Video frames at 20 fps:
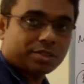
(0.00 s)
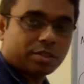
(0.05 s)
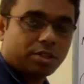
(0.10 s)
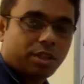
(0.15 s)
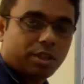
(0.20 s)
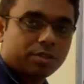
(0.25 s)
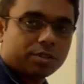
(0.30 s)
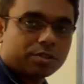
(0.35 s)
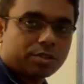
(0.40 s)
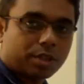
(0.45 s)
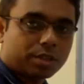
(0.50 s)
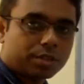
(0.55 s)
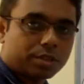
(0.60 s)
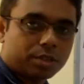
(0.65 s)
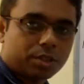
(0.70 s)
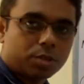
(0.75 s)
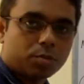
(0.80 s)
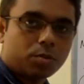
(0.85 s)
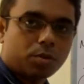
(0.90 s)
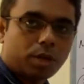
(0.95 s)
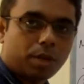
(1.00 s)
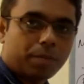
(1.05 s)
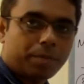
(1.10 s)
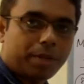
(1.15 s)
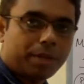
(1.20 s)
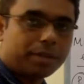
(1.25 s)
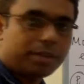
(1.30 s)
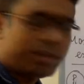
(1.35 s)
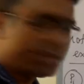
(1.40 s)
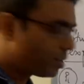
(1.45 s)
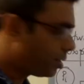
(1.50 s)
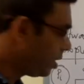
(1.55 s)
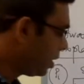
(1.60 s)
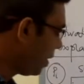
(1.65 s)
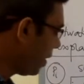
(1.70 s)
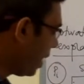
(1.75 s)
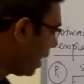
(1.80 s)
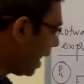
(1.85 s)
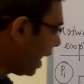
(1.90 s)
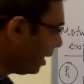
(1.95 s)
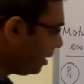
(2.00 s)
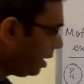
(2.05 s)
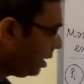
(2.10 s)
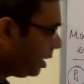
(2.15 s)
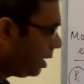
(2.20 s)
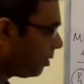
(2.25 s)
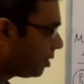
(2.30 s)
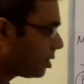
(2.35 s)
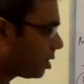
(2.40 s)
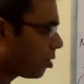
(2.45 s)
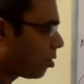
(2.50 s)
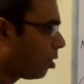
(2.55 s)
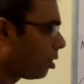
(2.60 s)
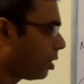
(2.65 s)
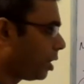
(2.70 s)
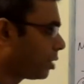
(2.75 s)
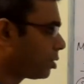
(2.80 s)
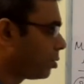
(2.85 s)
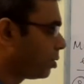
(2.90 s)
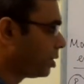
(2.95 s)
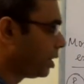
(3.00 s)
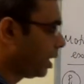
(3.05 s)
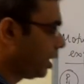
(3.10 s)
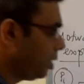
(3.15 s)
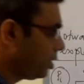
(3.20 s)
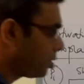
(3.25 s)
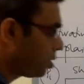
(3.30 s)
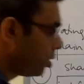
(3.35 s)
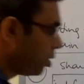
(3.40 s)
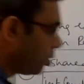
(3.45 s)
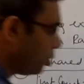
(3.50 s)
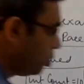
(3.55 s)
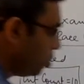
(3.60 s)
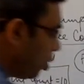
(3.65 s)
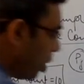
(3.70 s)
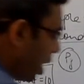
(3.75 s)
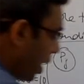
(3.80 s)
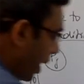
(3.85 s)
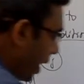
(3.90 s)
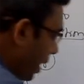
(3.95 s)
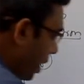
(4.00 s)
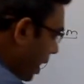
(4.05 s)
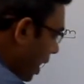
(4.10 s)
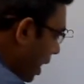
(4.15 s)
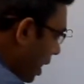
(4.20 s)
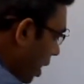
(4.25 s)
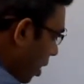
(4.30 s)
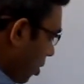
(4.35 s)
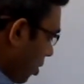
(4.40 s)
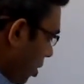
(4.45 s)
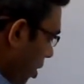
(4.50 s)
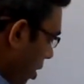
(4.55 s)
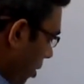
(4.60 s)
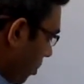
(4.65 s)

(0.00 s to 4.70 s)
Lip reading: three instructions. It would complete this, and then there was a context switch. That is, you again allow